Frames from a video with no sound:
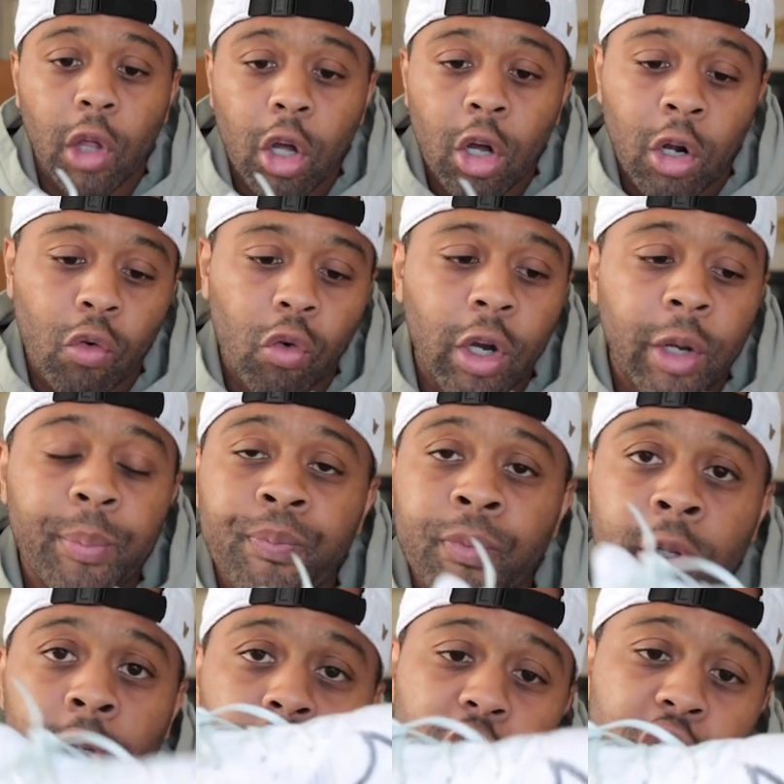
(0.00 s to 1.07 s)
long run.
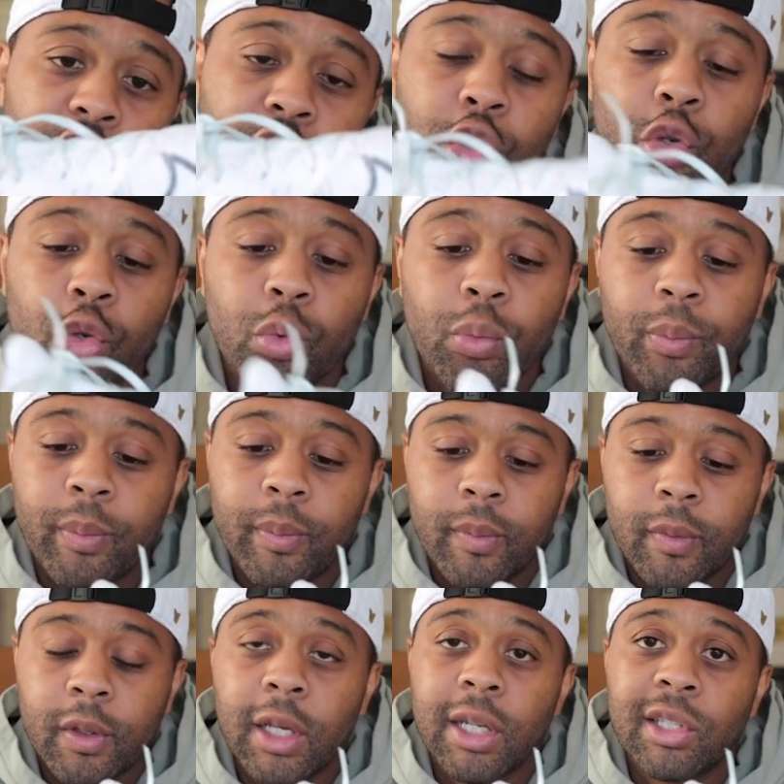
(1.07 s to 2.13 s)
This shoe
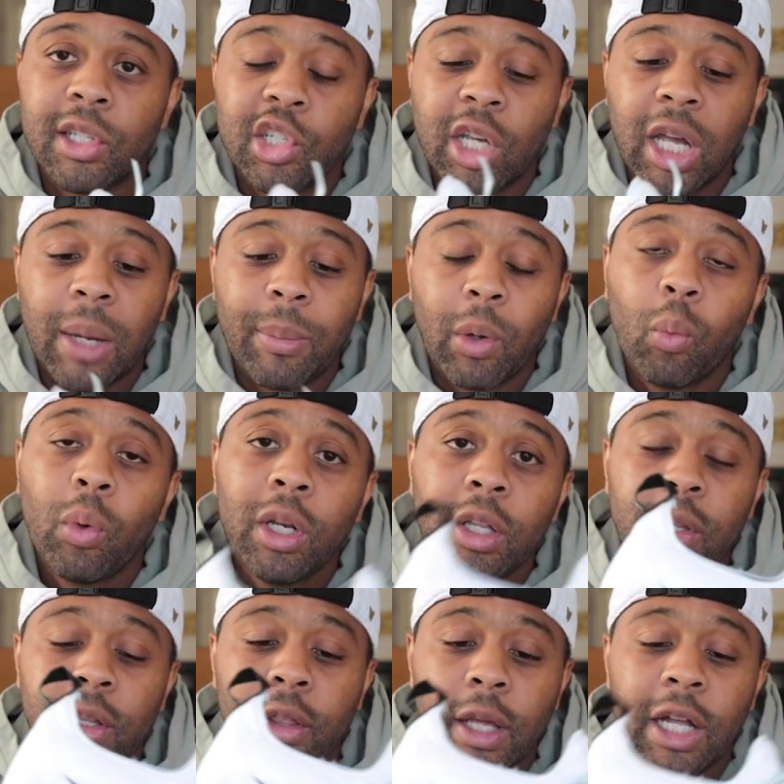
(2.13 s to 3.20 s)
does the job. Now, one of
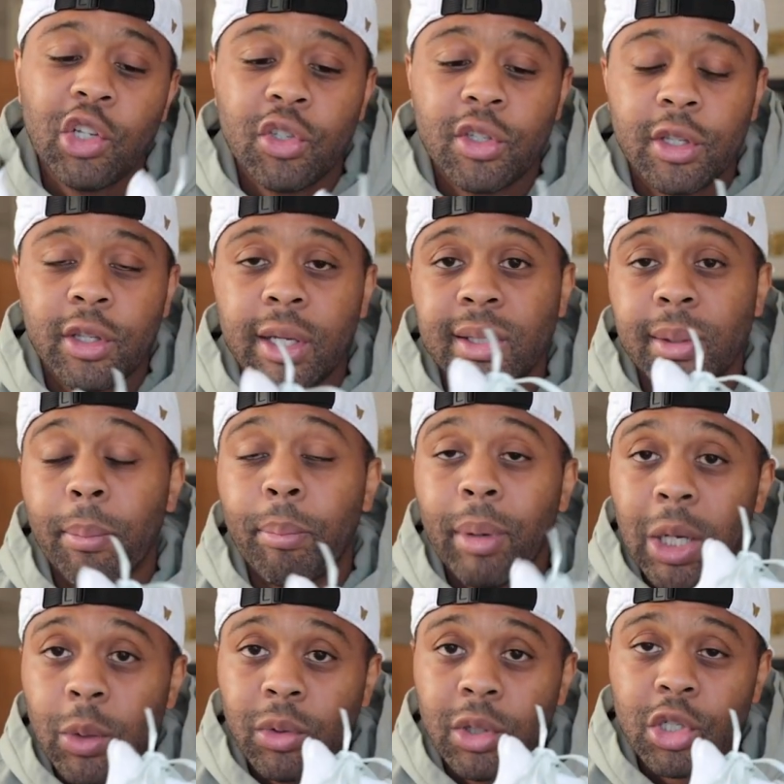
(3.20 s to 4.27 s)
the interesting things
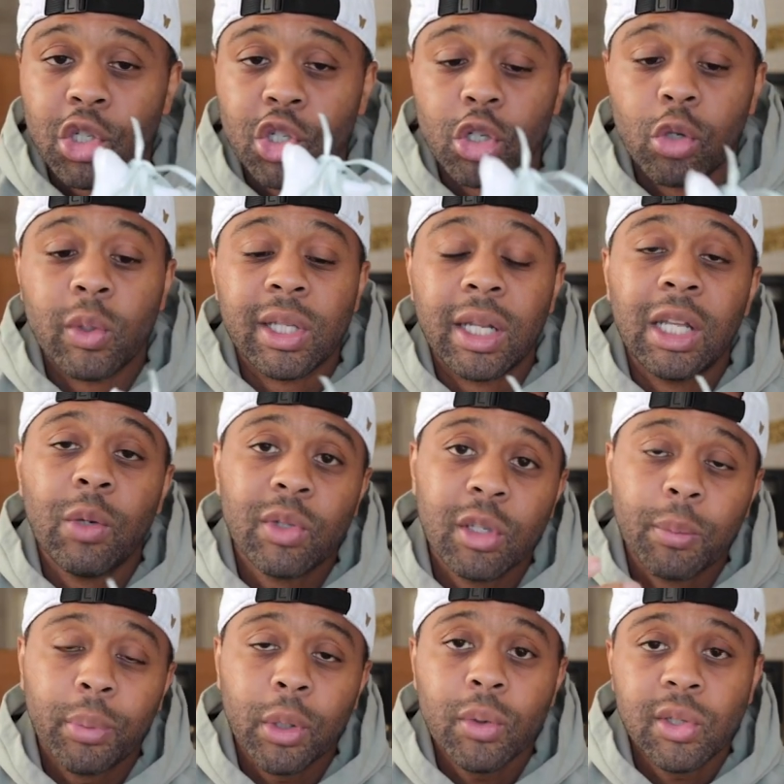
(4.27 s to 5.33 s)
about this shoe is that it was
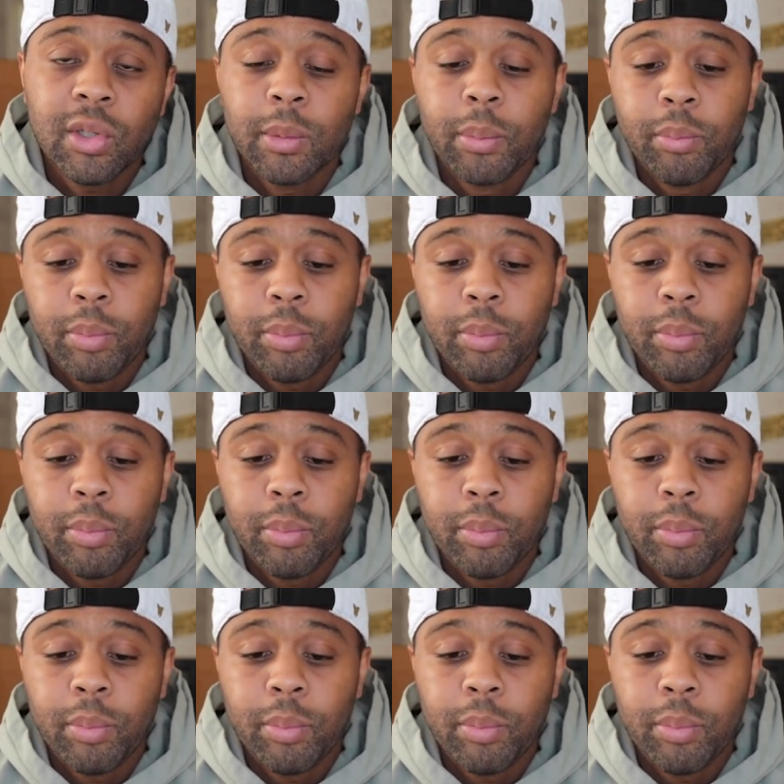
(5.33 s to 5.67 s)
supposed to